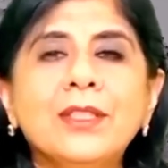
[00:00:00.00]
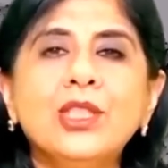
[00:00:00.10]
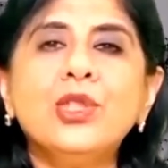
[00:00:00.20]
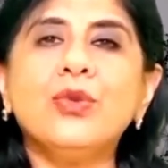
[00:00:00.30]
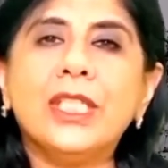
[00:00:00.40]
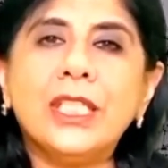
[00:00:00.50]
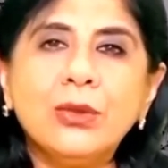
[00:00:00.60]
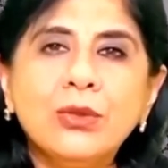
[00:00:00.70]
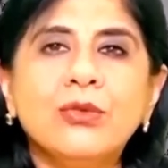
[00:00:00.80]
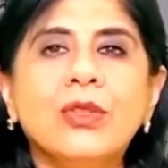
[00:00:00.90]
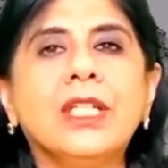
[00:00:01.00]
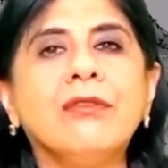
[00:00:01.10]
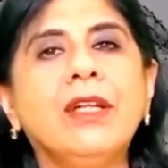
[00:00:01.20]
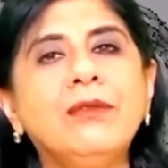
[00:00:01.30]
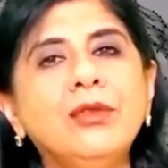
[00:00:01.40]
in 20 to 25
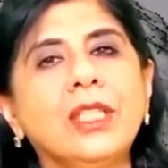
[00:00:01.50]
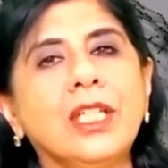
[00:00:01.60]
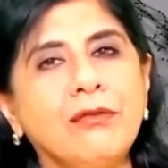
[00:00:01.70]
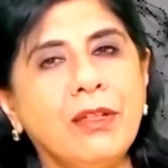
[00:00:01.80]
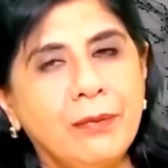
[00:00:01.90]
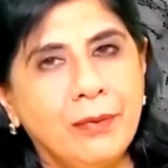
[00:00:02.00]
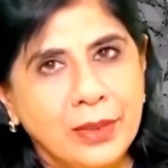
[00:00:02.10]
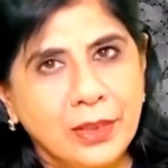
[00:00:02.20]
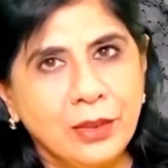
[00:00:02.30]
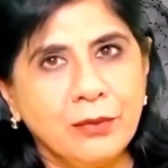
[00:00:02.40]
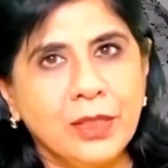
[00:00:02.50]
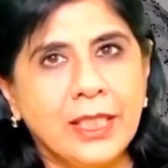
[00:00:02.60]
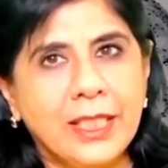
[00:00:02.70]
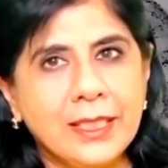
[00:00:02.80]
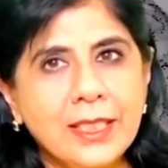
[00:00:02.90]
to 35% of the
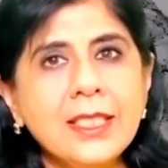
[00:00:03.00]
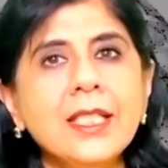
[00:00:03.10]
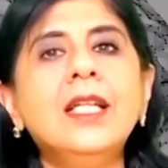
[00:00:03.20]
cases.